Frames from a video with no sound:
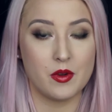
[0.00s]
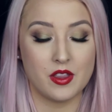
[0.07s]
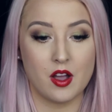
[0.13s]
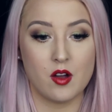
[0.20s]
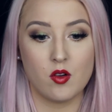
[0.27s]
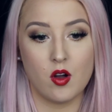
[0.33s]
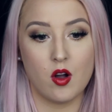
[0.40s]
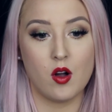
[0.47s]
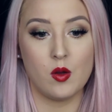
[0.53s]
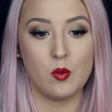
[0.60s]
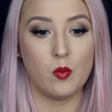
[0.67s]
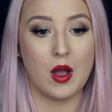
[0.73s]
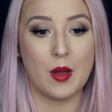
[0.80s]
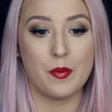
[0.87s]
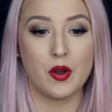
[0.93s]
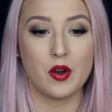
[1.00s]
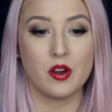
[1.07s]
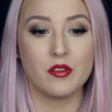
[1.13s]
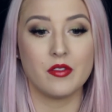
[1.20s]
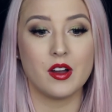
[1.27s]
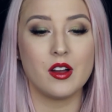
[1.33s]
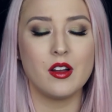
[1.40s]
with alcohol and wipe it
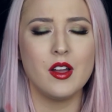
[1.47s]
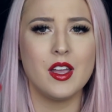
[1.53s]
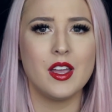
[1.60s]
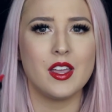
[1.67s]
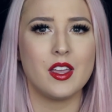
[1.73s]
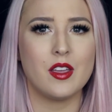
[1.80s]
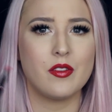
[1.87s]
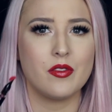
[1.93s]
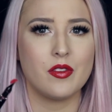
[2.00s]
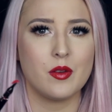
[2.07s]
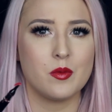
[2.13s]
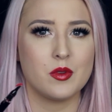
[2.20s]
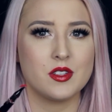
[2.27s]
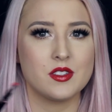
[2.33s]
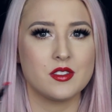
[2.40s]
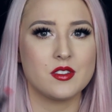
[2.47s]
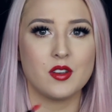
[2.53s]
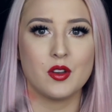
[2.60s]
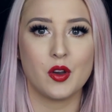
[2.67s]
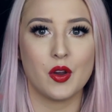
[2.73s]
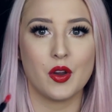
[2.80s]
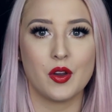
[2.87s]
over if it was,
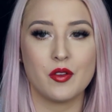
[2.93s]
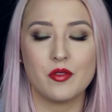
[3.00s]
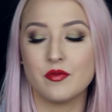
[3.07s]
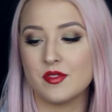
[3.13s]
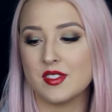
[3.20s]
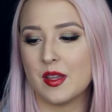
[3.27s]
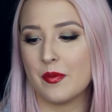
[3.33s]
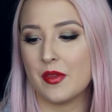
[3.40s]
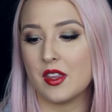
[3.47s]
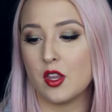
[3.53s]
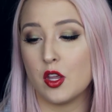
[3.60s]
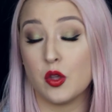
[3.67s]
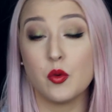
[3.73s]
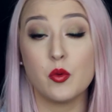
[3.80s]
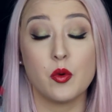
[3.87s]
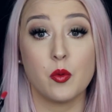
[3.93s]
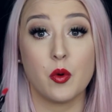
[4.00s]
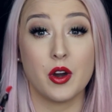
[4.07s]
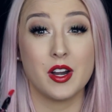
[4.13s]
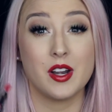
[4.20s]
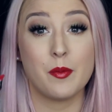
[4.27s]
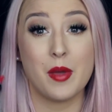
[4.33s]
you know, something that you were
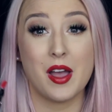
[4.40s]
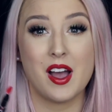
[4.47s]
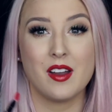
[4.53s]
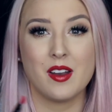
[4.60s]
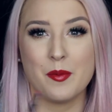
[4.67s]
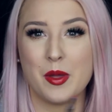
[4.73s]
worried about.